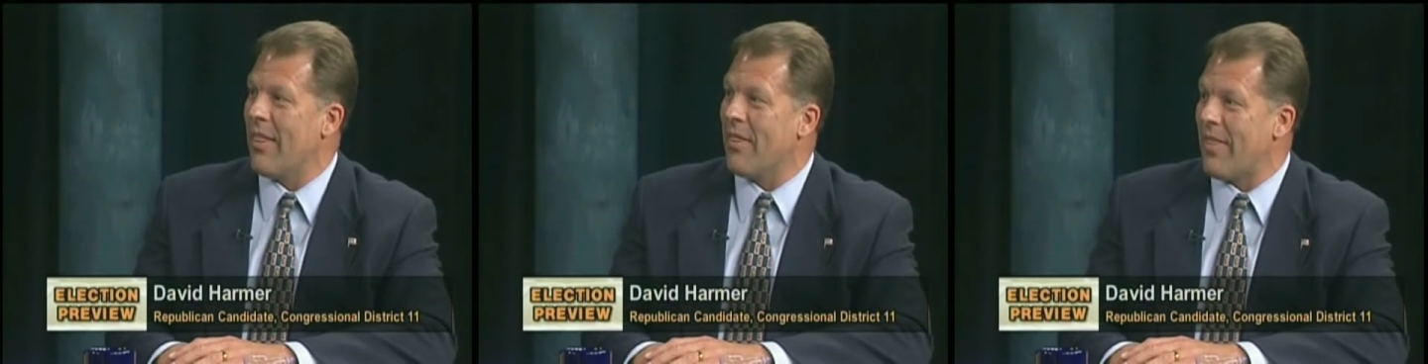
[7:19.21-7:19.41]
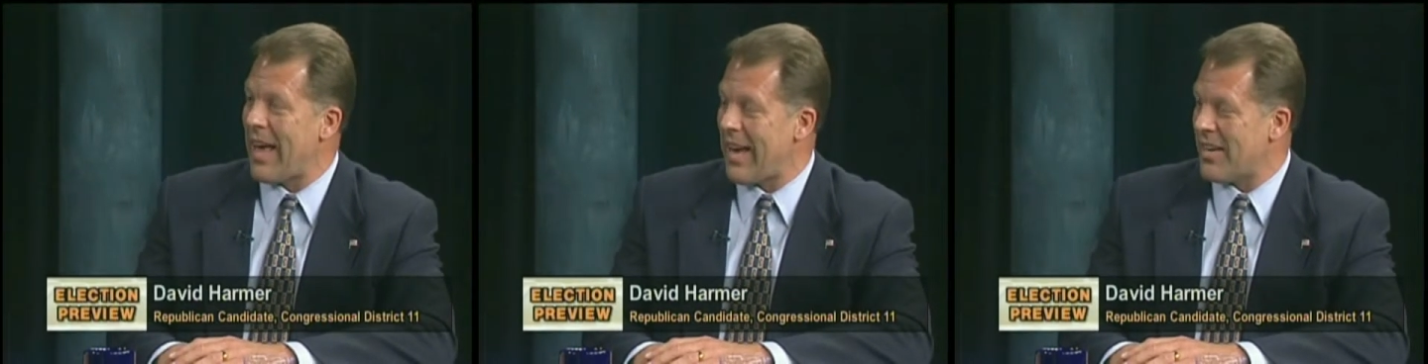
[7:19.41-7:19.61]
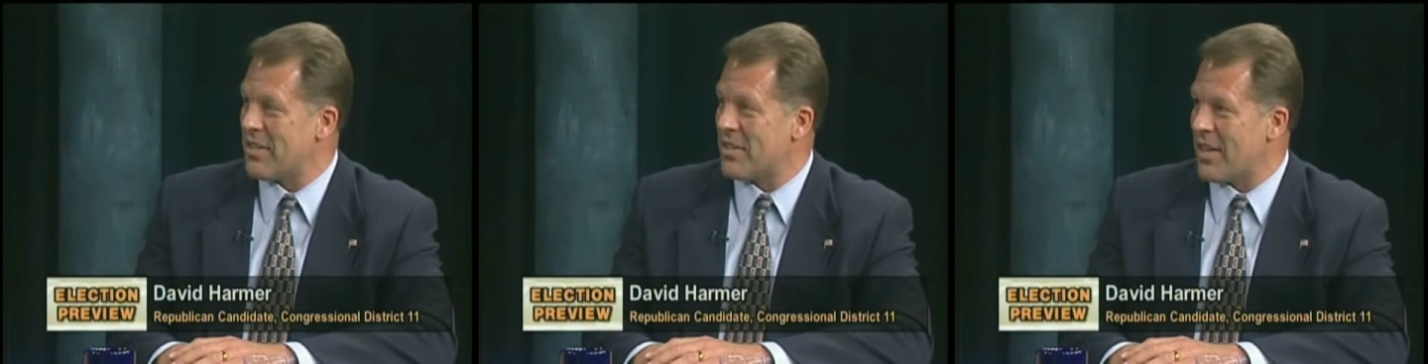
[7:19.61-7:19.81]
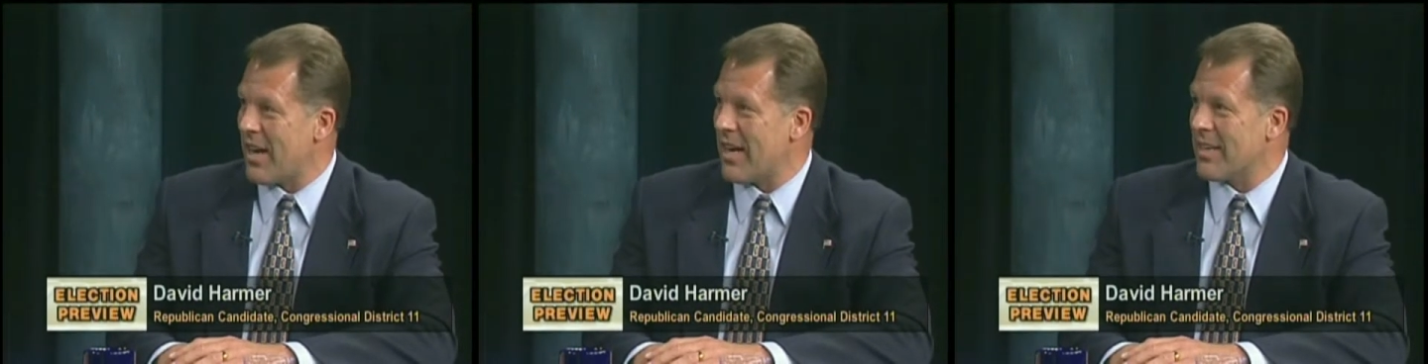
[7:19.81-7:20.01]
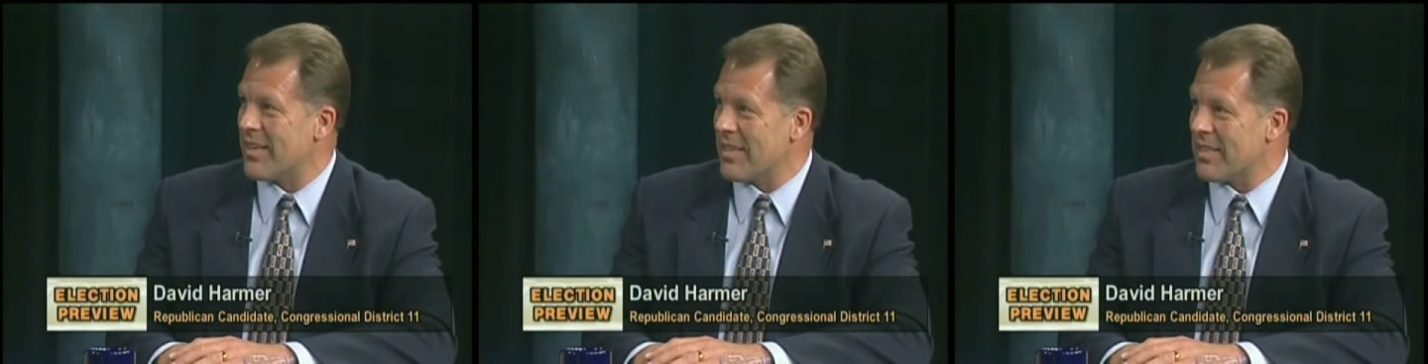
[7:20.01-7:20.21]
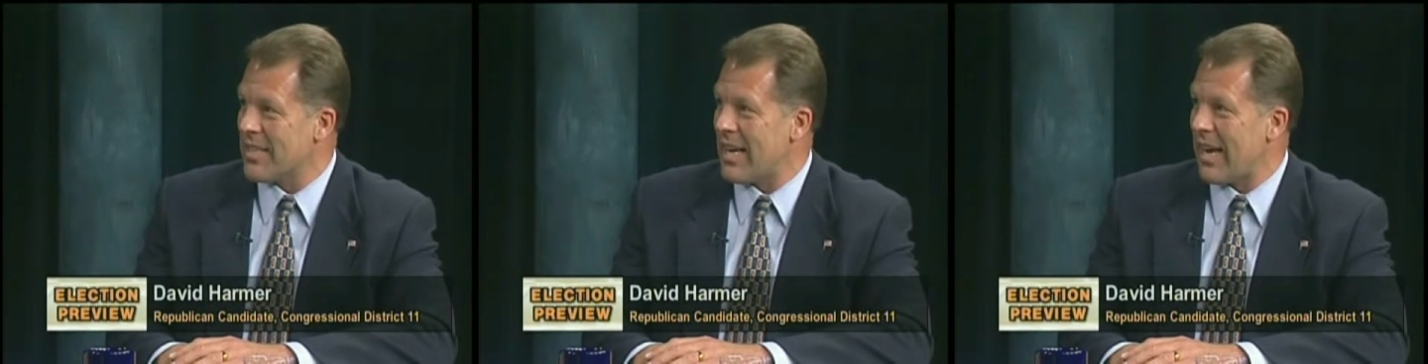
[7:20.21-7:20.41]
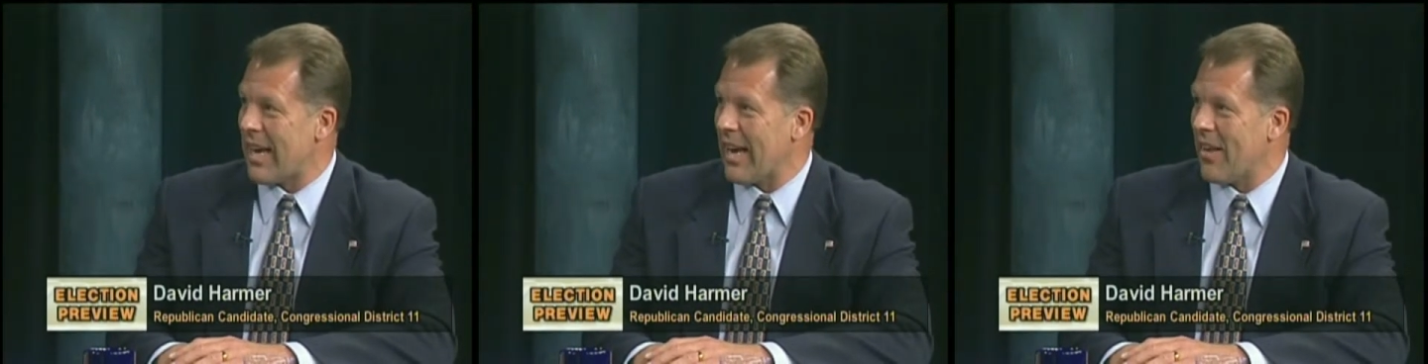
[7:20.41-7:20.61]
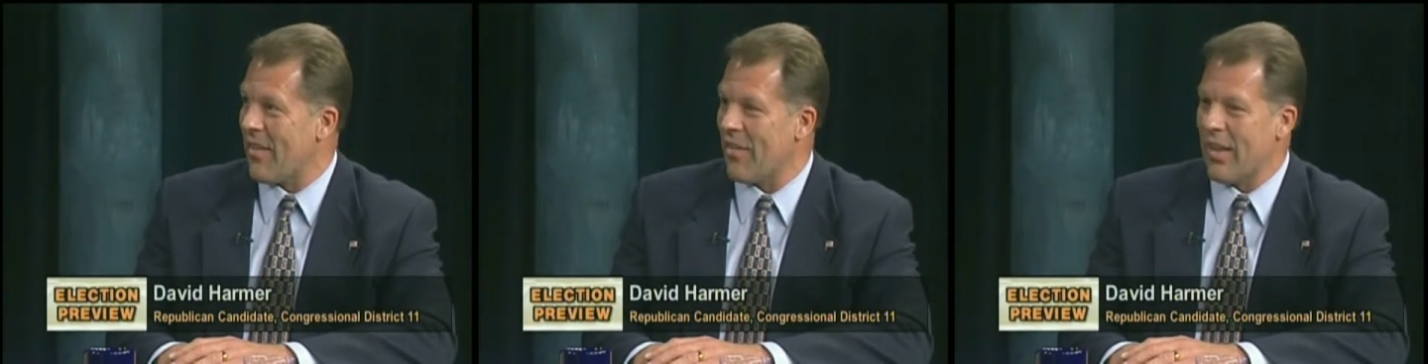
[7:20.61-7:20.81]
That is not to
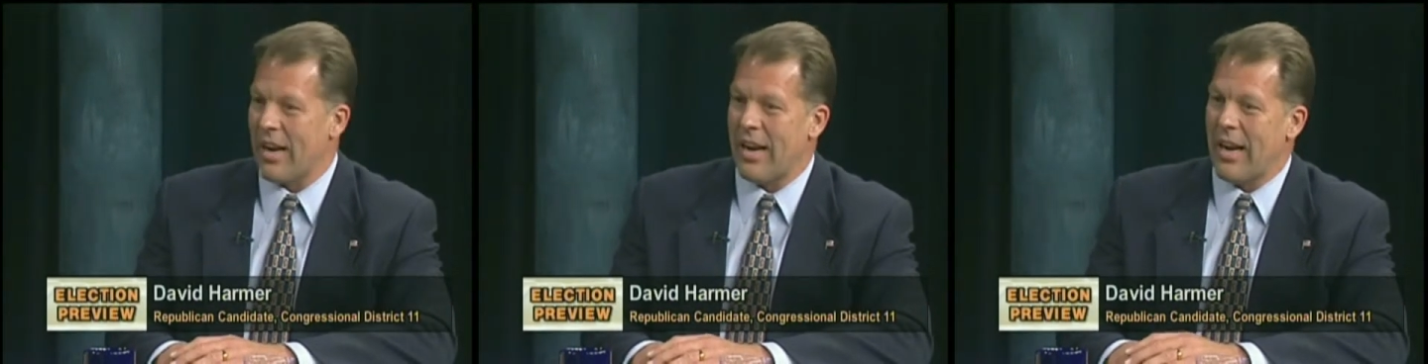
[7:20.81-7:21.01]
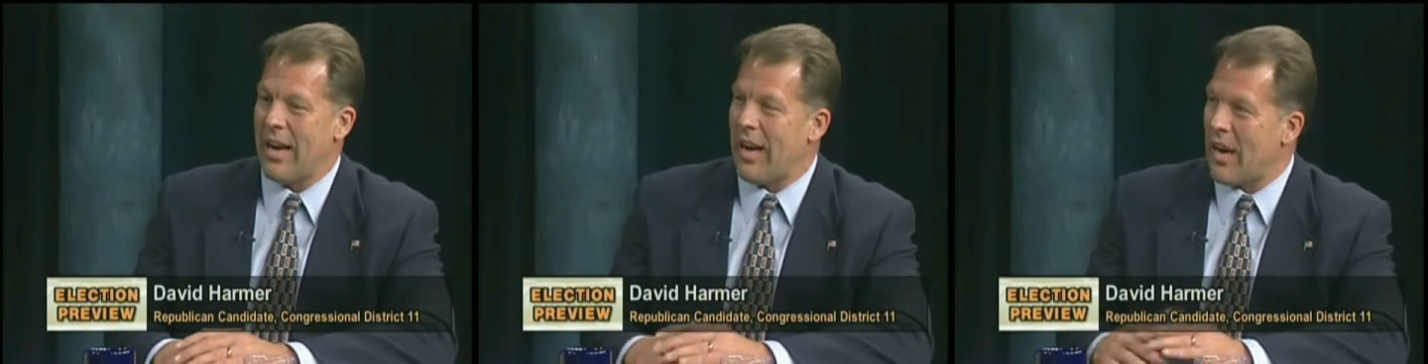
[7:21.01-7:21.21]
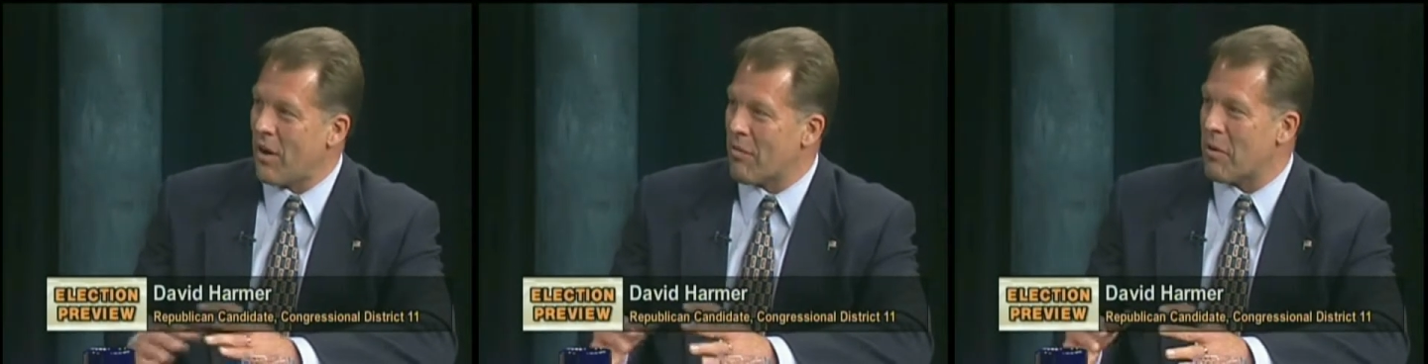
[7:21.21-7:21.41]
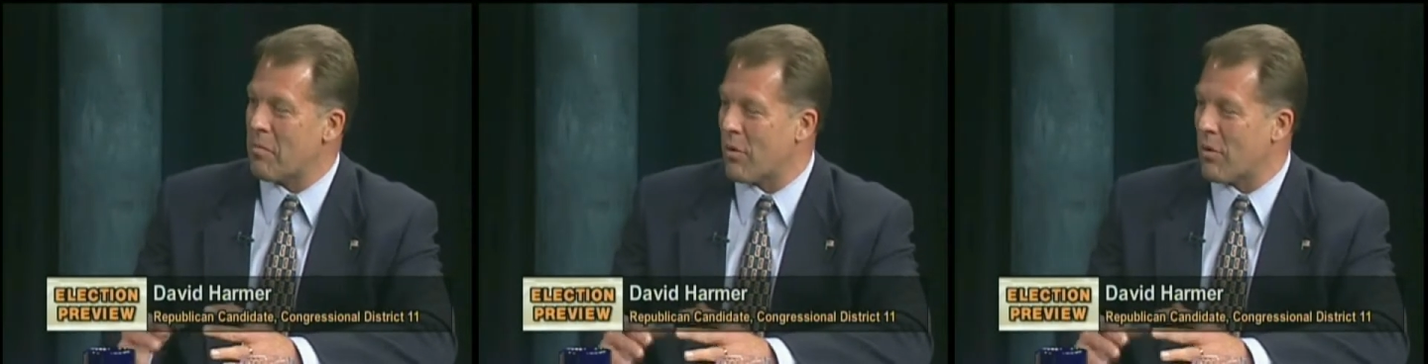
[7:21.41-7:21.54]
say that every